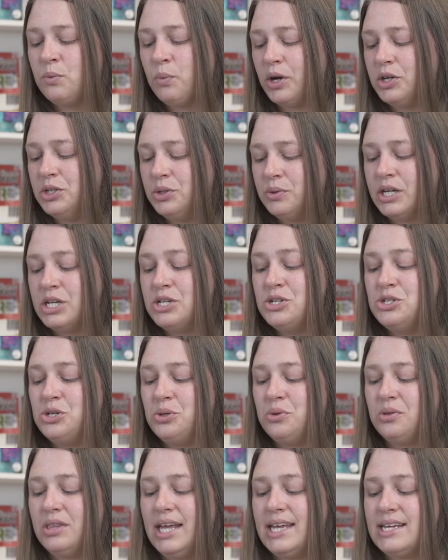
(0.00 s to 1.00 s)
where you can
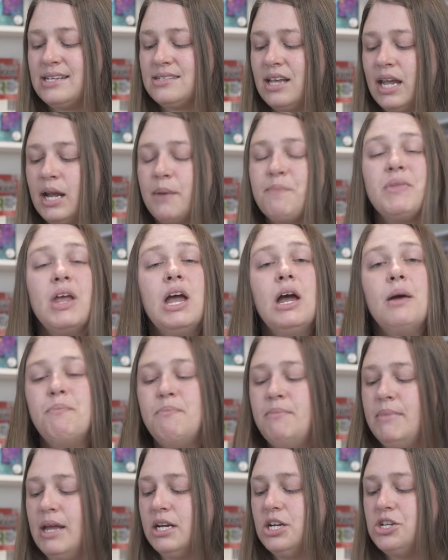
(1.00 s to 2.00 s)
do things like
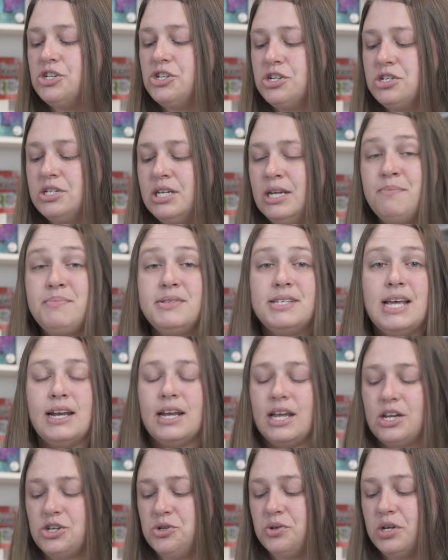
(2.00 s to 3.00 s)
manage your tip
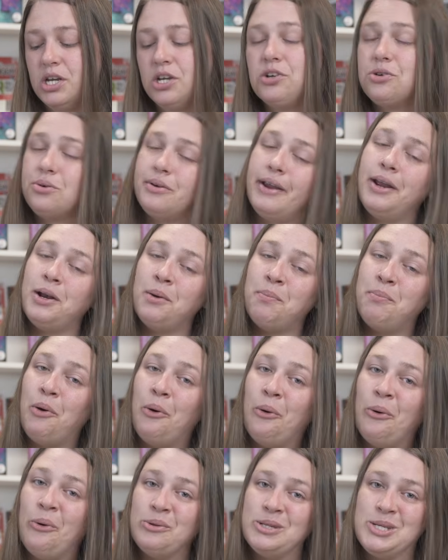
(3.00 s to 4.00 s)
settings. You can create a
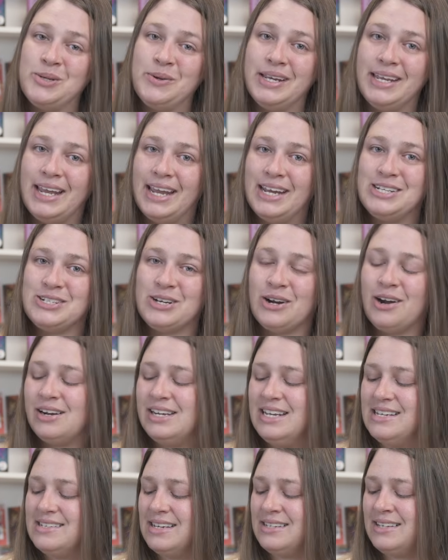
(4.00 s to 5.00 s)
poll to engage your
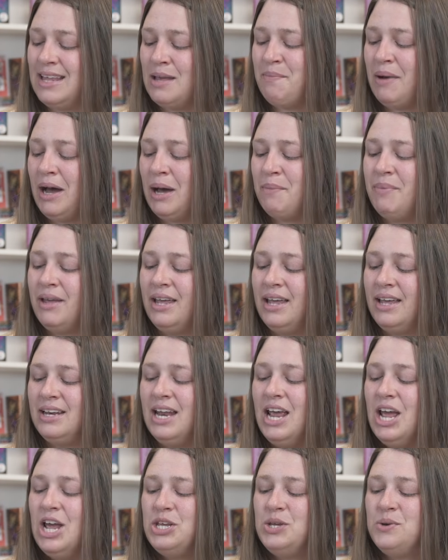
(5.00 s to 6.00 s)
audience as they pop in.
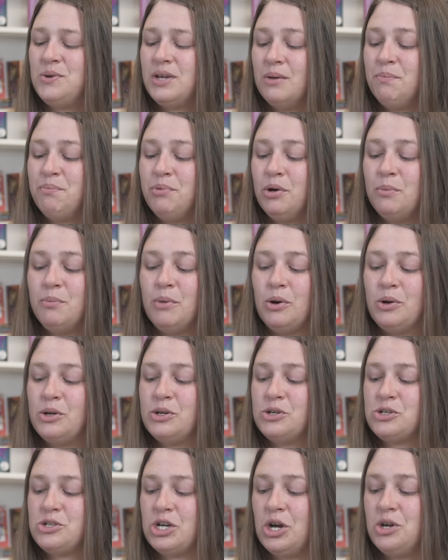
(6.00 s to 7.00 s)
You can promote
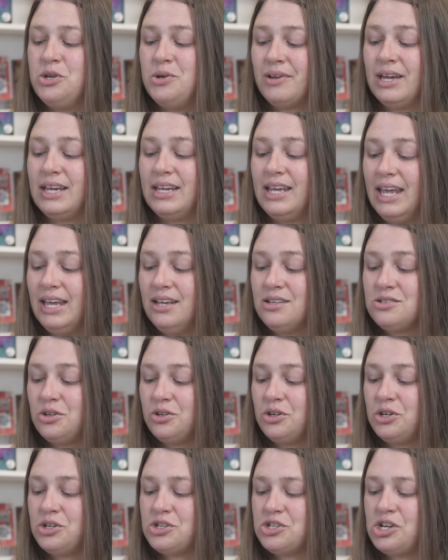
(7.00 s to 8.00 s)
your show. You can cancel
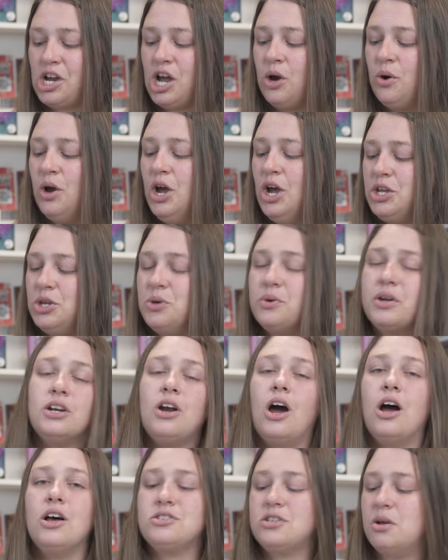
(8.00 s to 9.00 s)
your show. You can
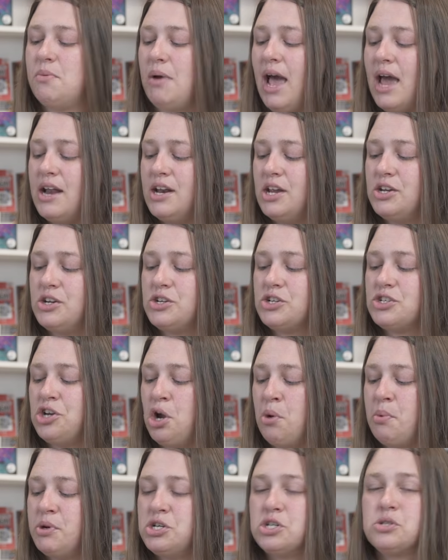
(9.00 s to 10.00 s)
also edit your
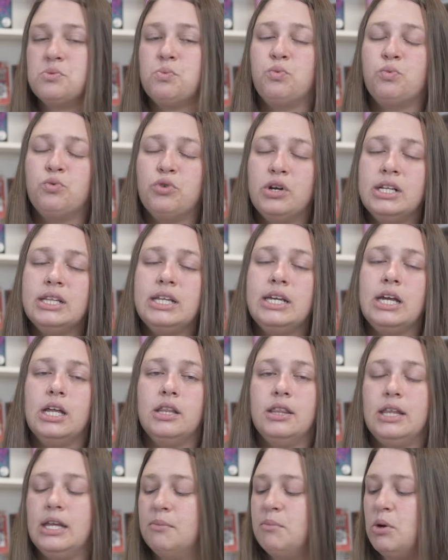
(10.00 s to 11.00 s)
show, which is really
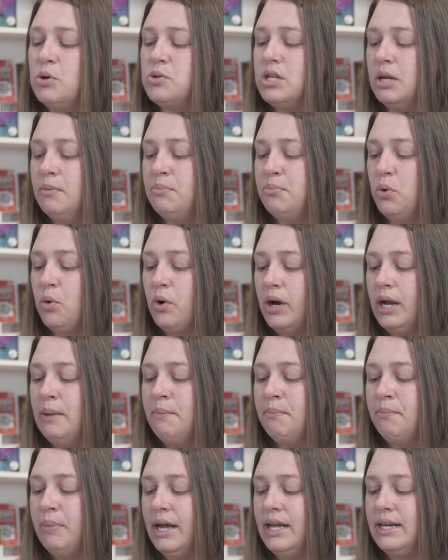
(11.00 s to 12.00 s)
the most
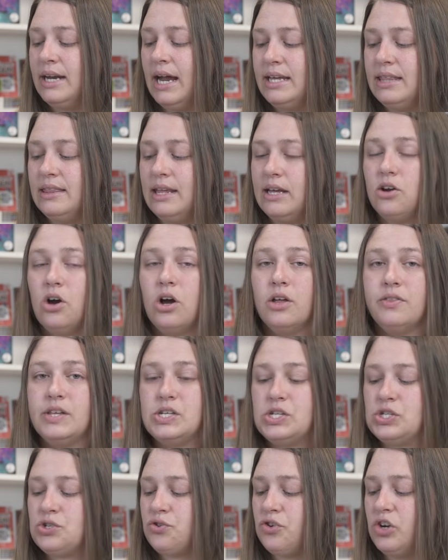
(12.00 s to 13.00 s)
important button I think on
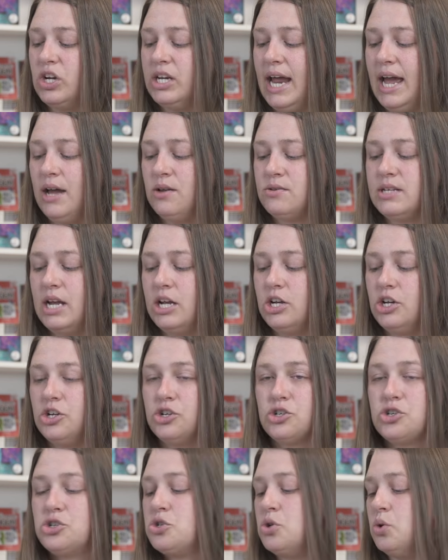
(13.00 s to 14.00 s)
this screen outside of
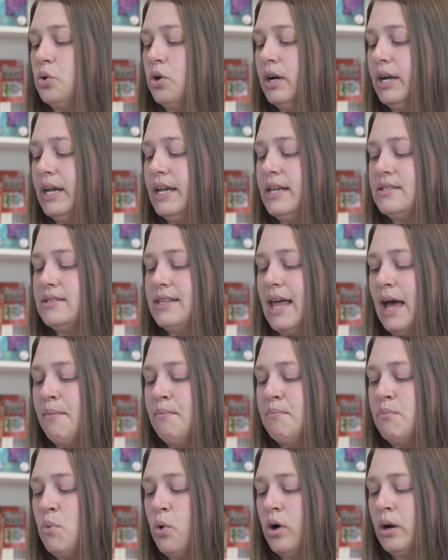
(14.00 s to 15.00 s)
your store is that
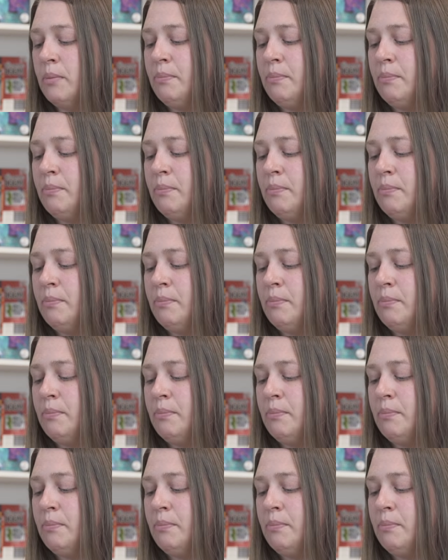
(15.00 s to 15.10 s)
more